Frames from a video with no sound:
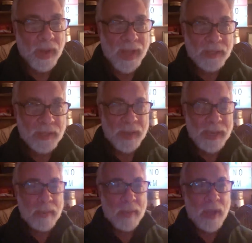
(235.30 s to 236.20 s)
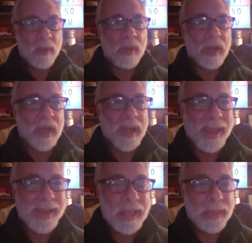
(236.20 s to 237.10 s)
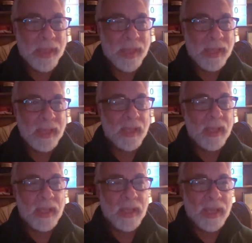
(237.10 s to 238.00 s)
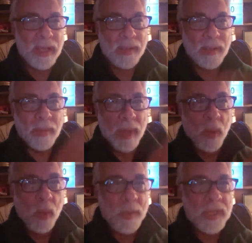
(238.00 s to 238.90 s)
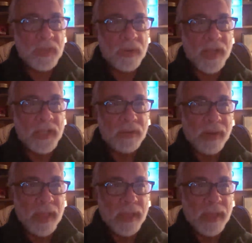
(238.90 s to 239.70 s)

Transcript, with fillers: We're not talking about uh, anything uh, about women's rights or, or